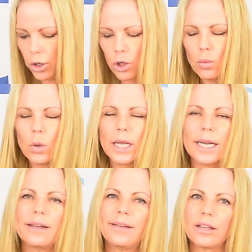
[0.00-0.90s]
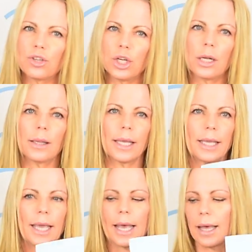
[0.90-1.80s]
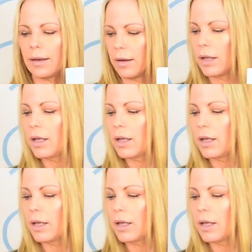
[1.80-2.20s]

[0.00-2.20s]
you would additionally get